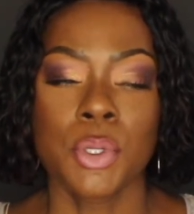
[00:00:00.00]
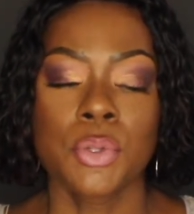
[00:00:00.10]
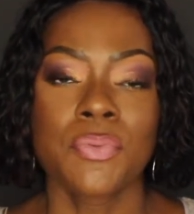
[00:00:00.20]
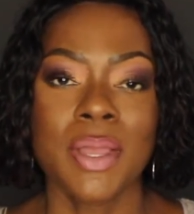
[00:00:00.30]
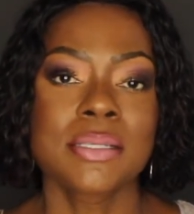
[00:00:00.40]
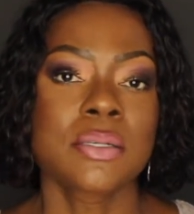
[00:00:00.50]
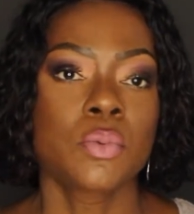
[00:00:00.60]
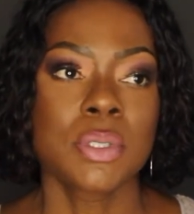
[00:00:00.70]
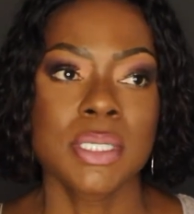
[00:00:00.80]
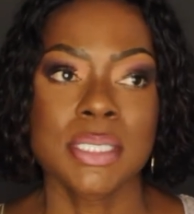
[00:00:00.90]
Well, you find
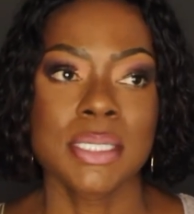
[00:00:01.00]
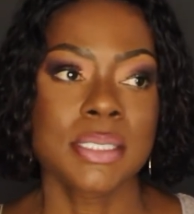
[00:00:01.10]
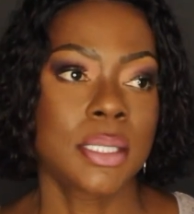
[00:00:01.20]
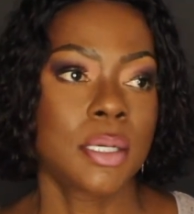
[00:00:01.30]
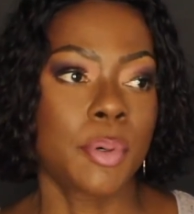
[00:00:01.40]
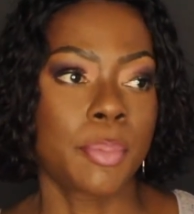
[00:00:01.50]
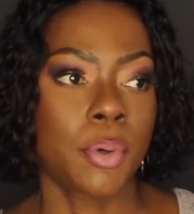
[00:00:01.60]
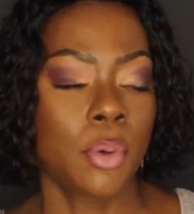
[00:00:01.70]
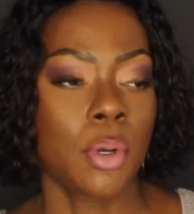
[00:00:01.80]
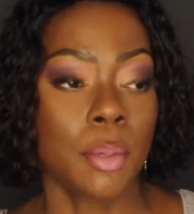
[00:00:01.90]
someone that says that they're
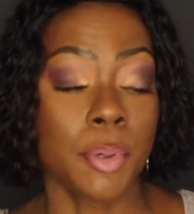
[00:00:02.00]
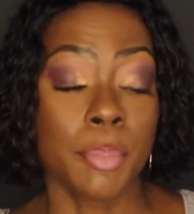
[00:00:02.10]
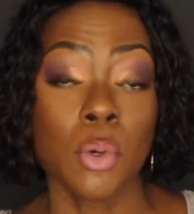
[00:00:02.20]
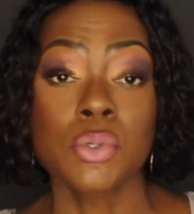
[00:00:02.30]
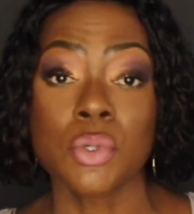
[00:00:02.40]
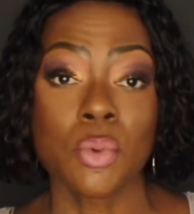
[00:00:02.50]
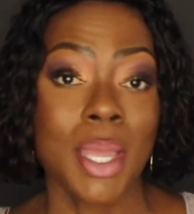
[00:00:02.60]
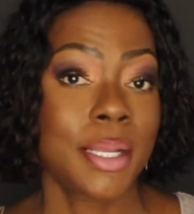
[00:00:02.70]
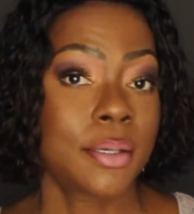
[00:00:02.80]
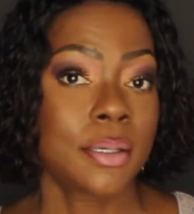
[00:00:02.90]
a proposal
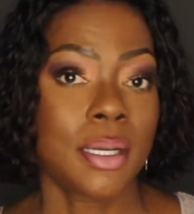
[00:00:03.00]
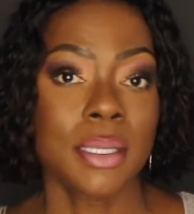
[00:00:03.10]
writer.